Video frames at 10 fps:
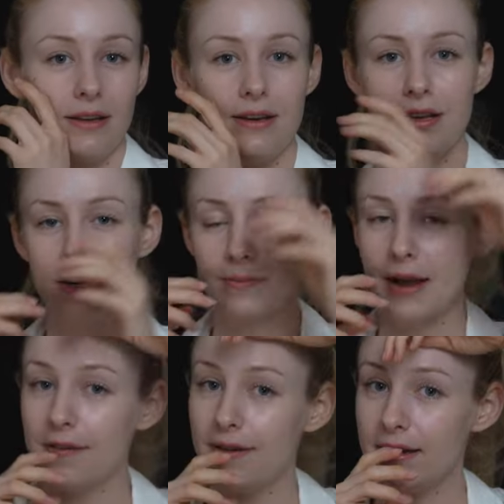near
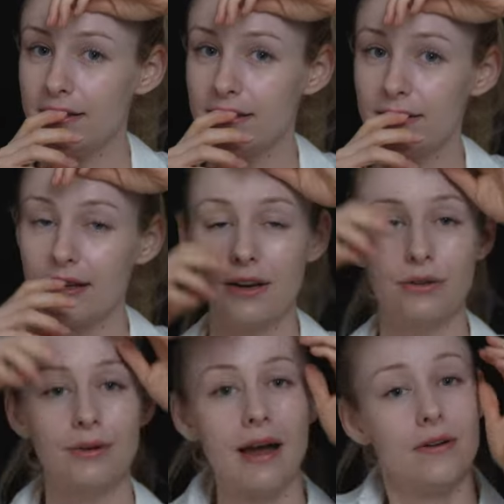my face and
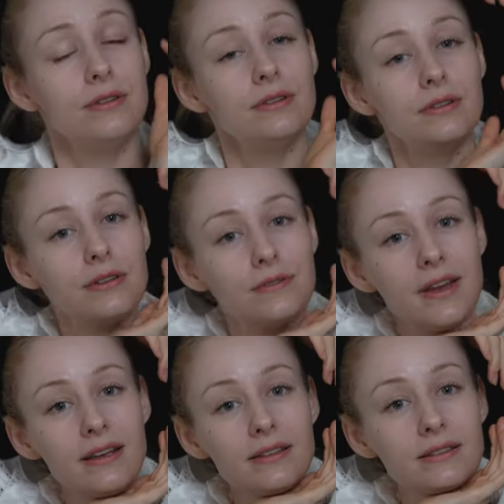around the
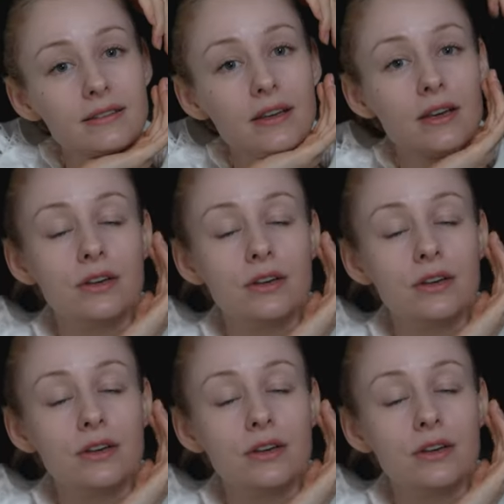face.